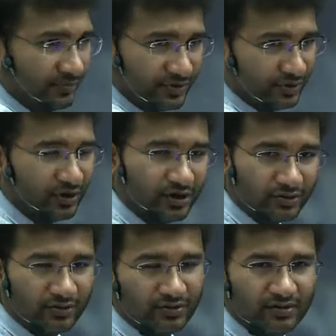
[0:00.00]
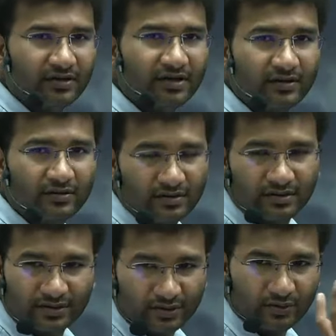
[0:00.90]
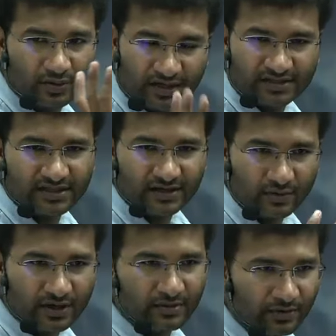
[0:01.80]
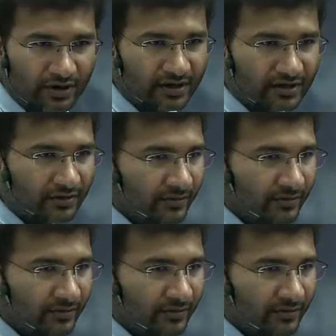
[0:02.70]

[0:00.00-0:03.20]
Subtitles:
you got to learn, you understand what I'm drawing here.